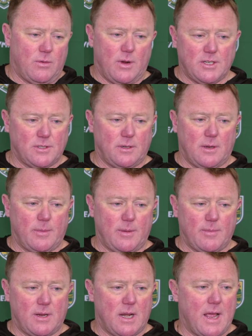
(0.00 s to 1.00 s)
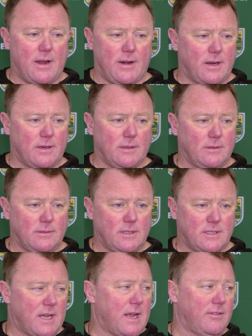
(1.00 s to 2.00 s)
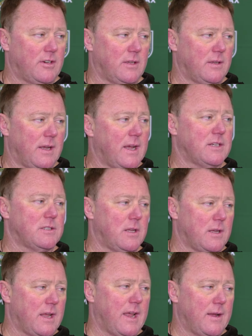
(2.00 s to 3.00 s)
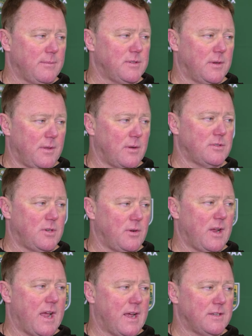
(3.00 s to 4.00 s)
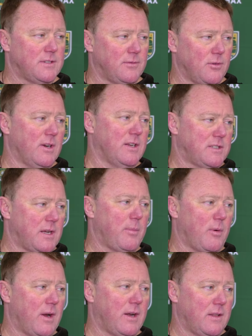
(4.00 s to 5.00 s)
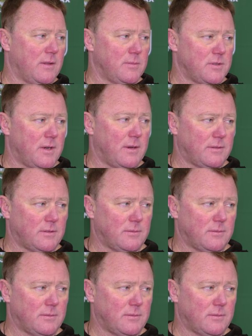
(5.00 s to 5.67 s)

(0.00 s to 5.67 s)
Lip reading: question, I mean, McLeod is having an excellent camp. So those two guys have really separated themselves.